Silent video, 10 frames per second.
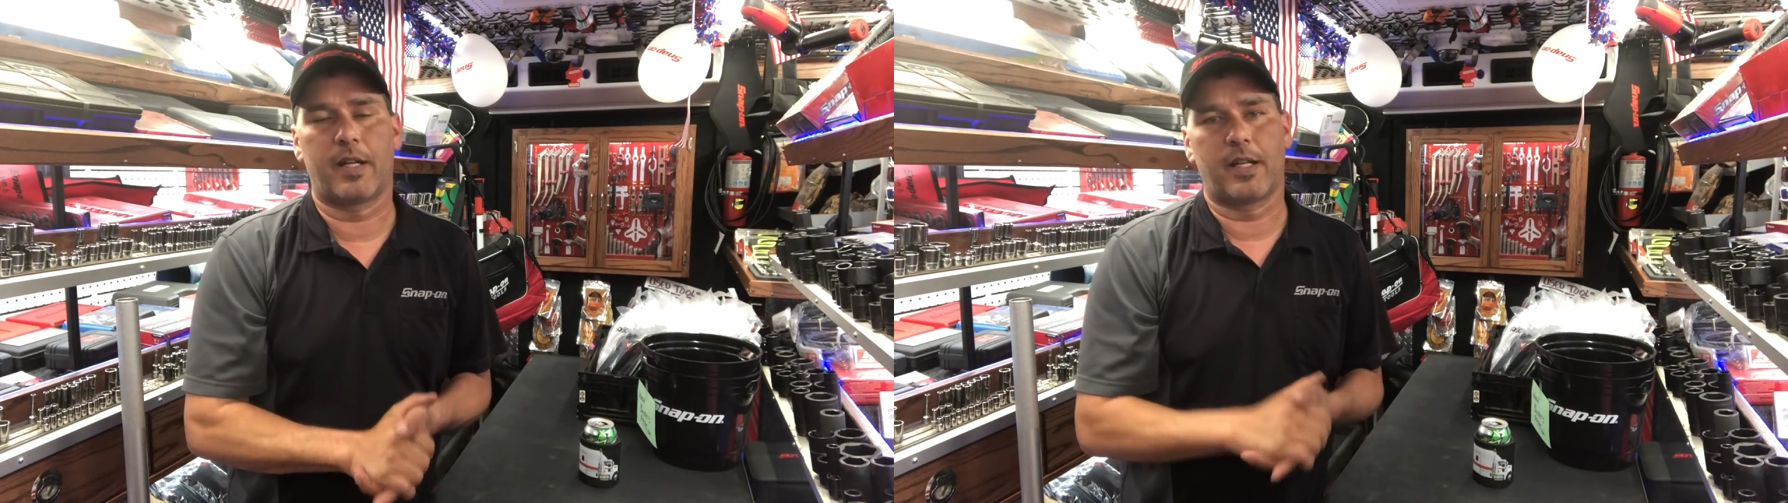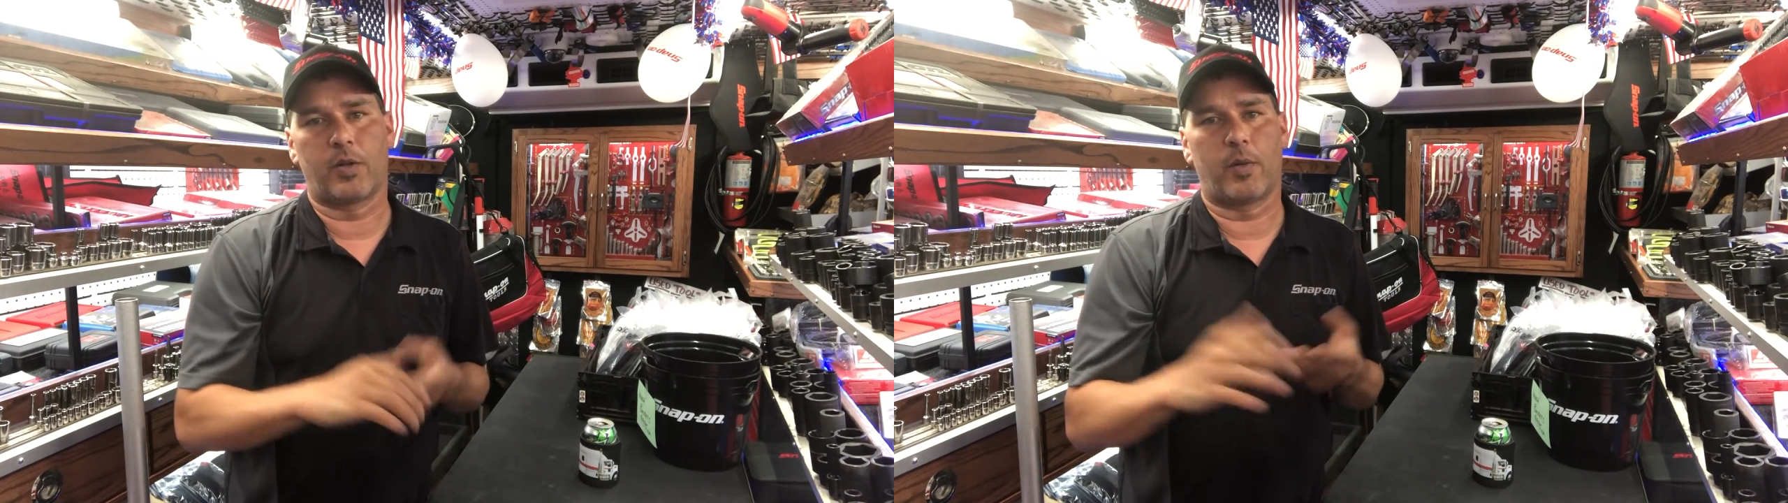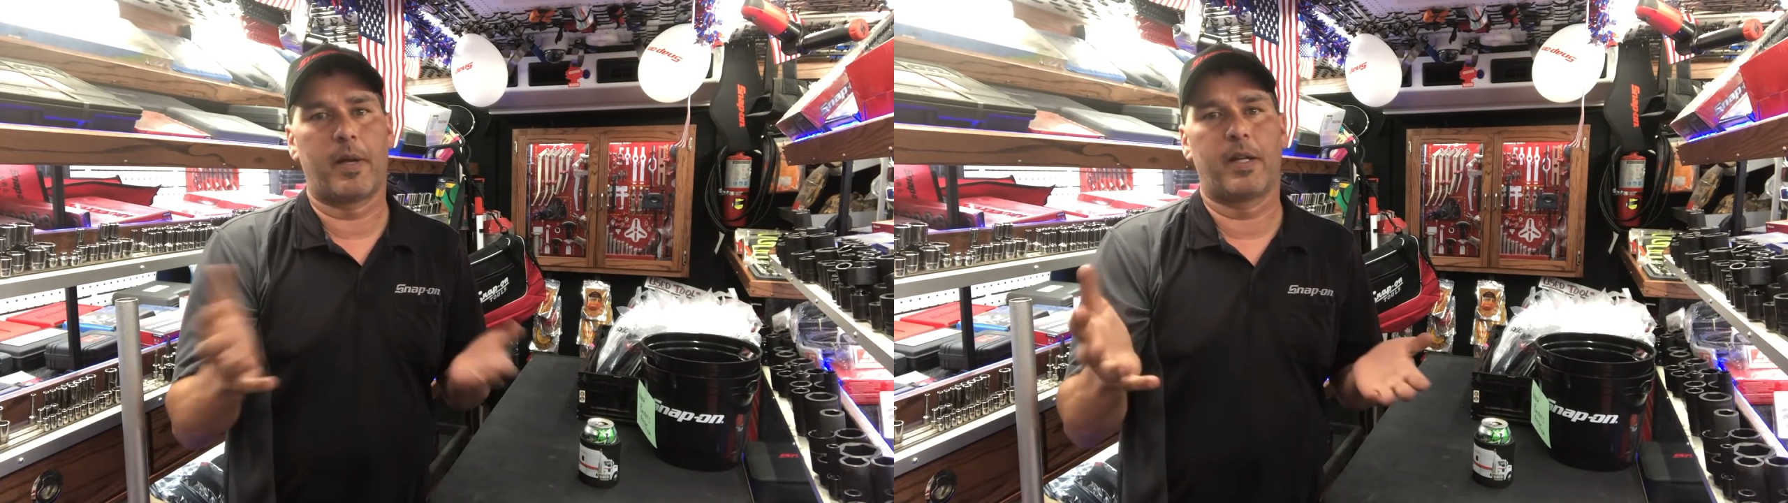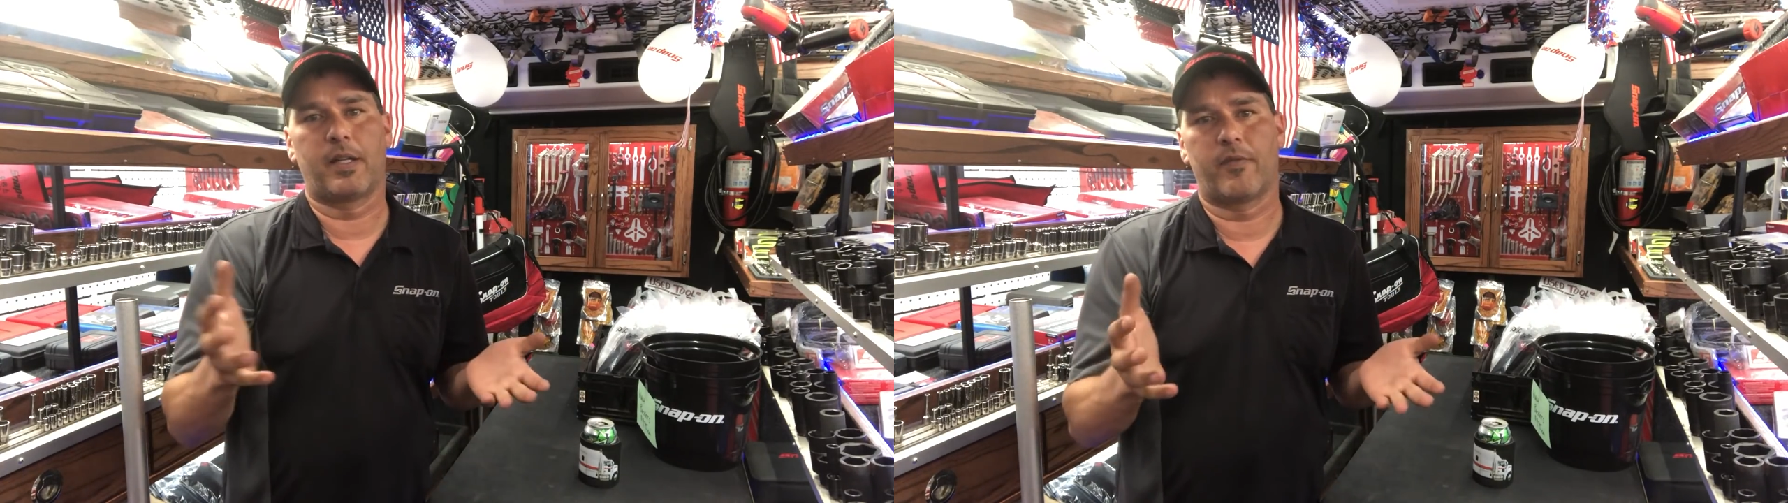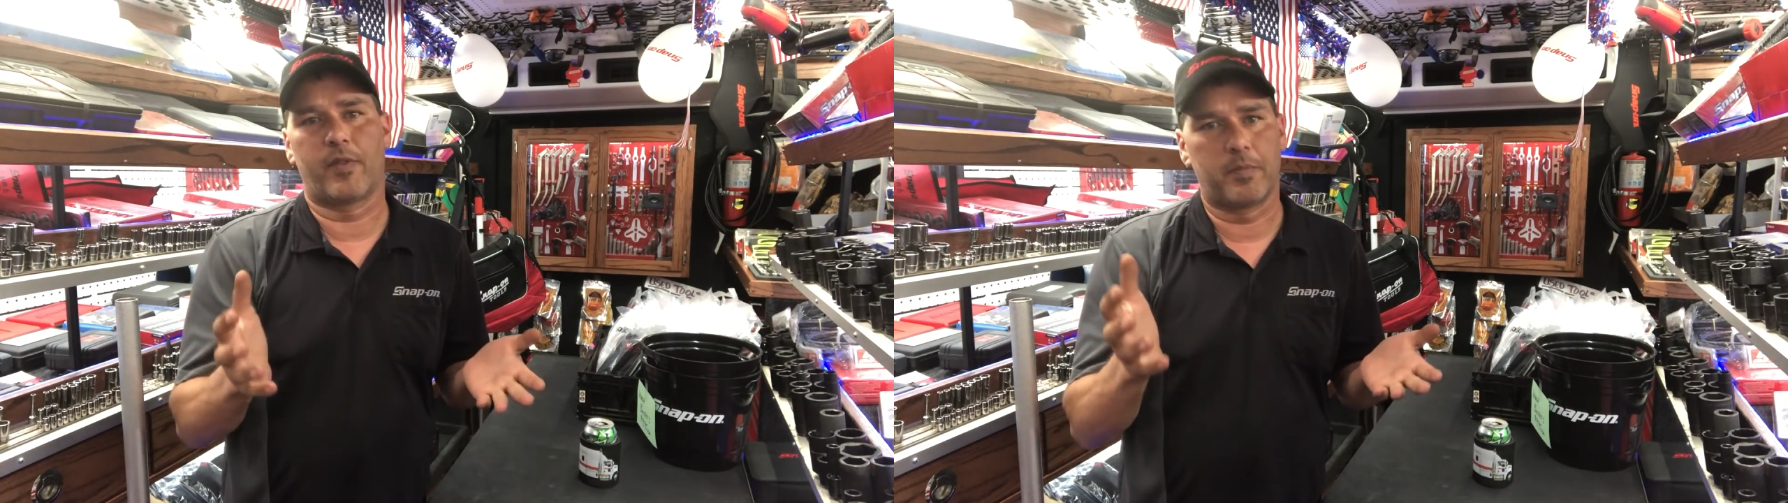and I told them I'd
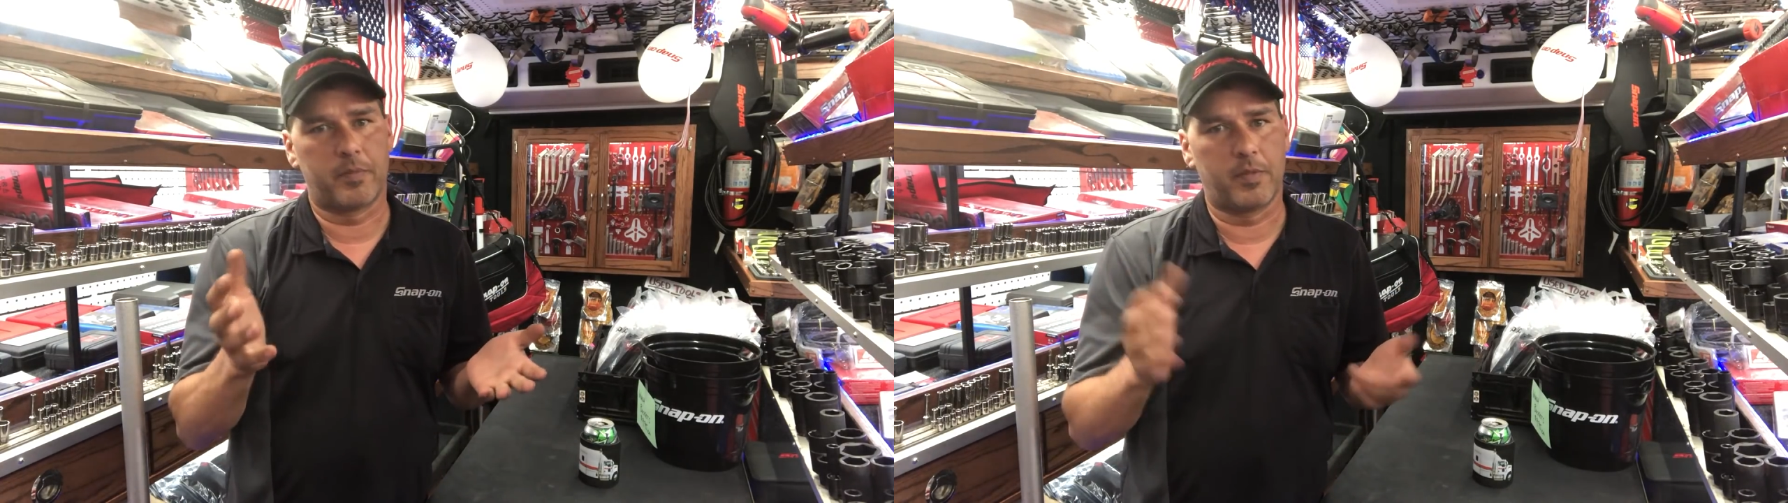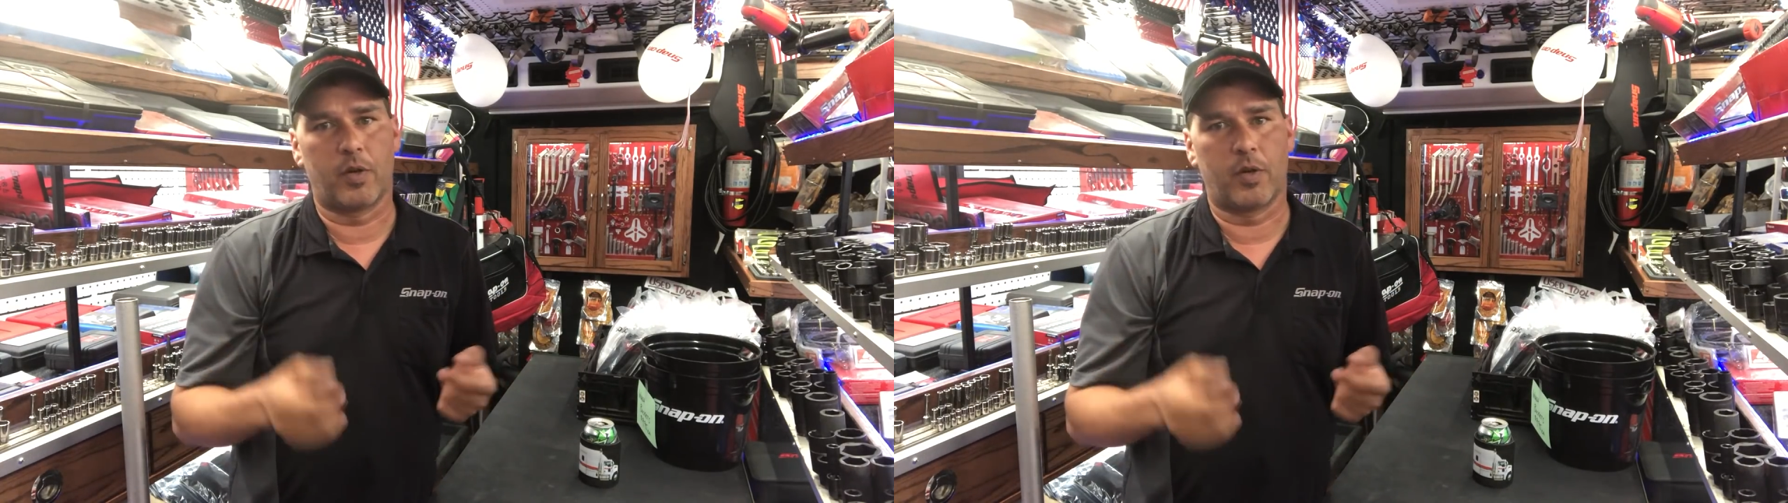give them,